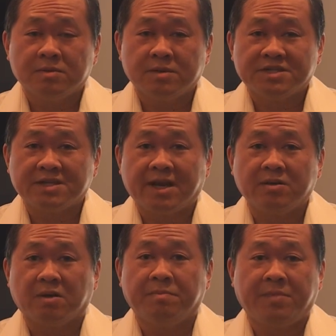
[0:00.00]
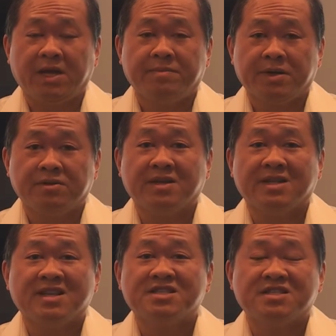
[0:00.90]
sign on paper, you
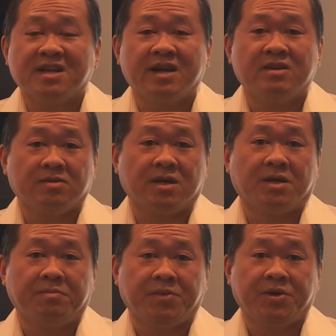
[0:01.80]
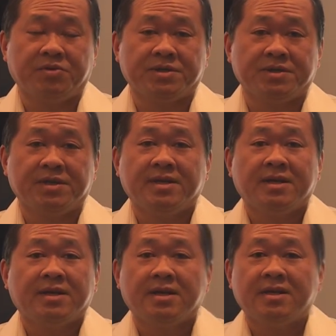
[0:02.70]
can just sign on the computer.
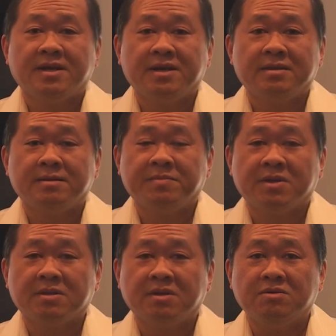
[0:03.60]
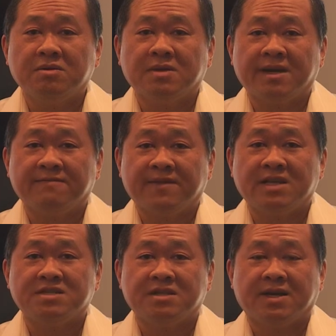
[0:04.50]
Due to the
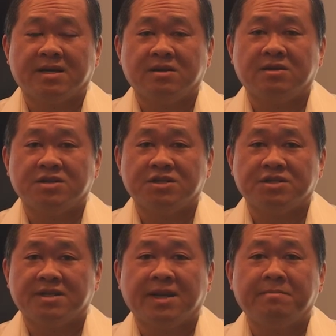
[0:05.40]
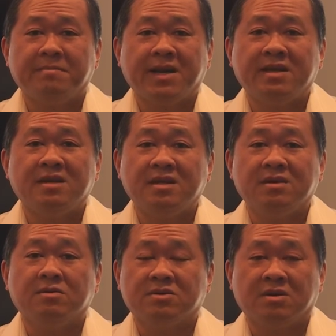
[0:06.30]
advance in technology, there are many
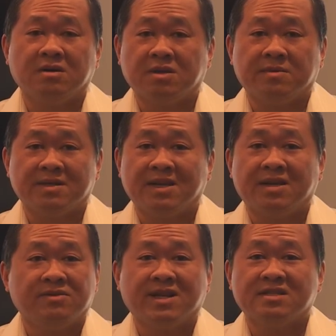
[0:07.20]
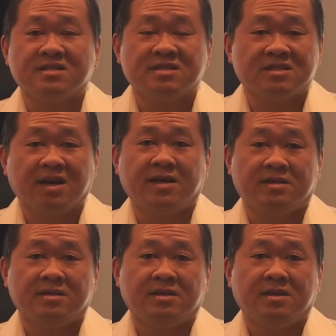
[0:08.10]
legal documents that you can sign
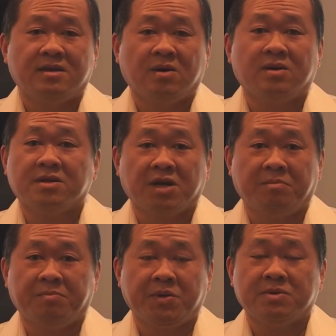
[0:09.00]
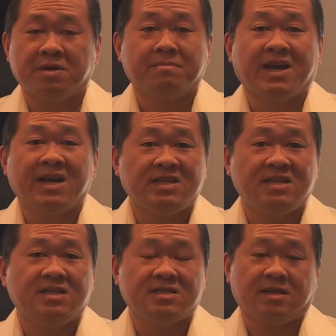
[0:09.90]
on computer by
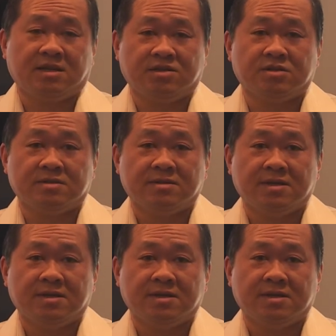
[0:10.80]
e-signature.